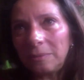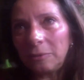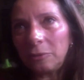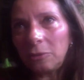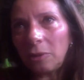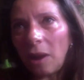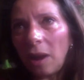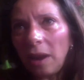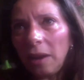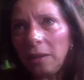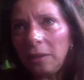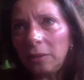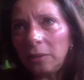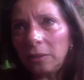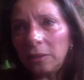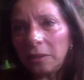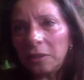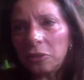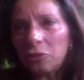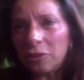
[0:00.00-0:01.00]
right
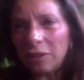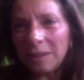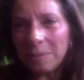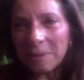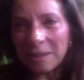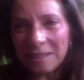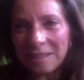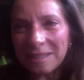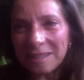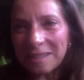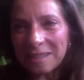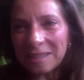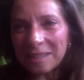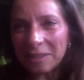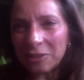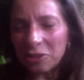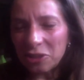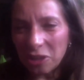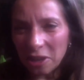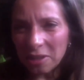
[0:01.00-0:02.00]
extremists,
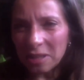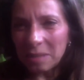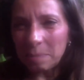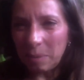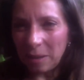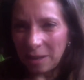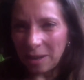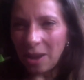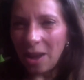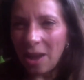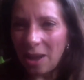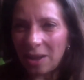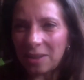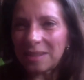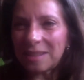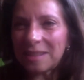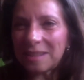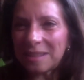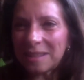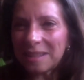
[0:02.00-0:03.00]
just
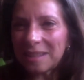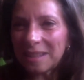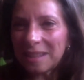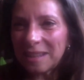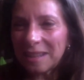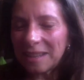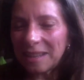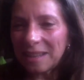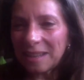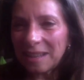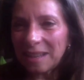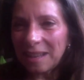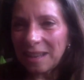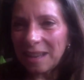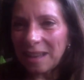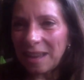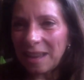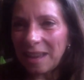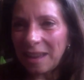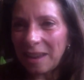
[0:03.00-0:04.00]
because
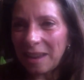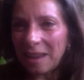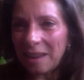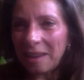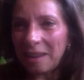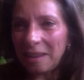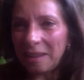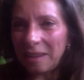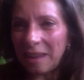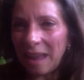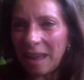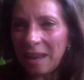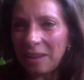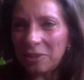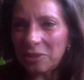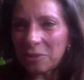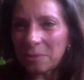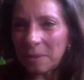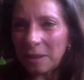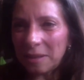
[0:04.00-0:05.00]
I
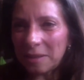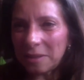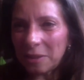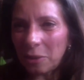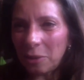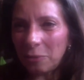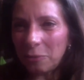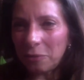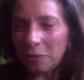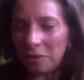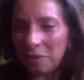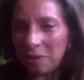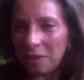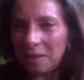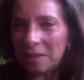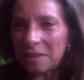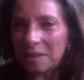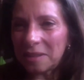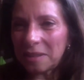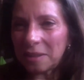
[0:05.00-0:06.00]
engaged myself in
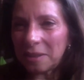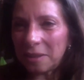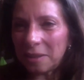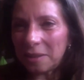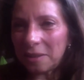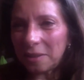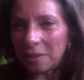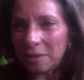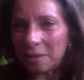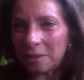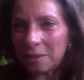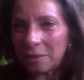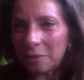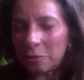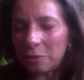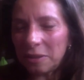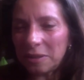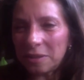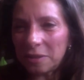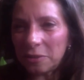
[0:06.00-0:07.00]
this
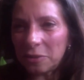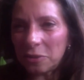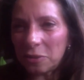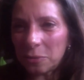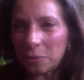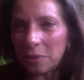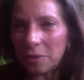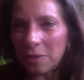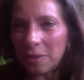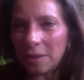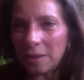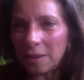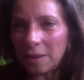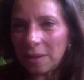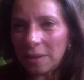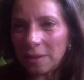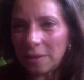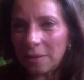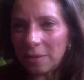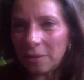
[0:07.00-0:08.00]
research with
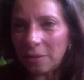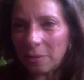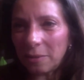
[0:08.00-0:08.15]
the